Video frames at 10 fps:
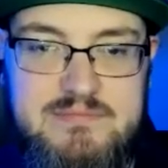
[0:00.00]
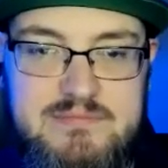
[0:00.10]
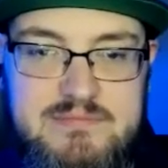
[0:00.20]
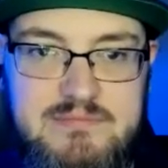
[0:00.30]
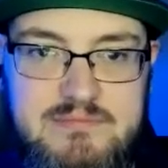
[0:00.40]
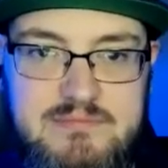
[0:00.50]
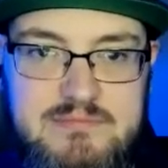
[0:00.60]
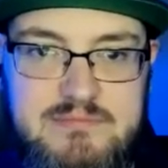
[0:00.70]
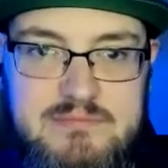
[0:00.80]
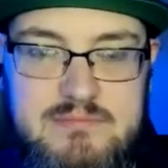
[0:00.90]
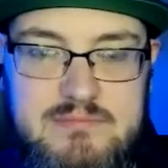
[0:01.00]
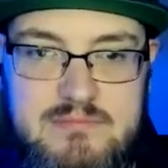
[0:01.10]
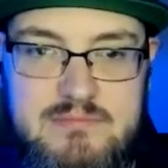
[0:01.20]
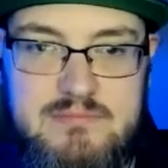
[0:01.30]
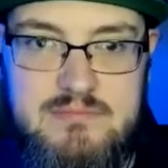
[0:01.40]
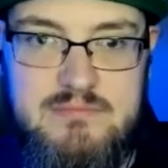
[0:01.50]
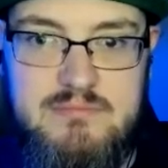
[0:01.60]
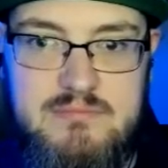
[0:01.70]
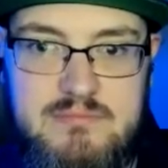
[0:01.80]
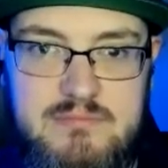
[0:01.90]

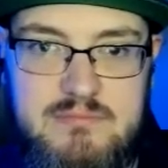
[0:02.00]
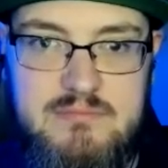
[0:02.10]
(silent)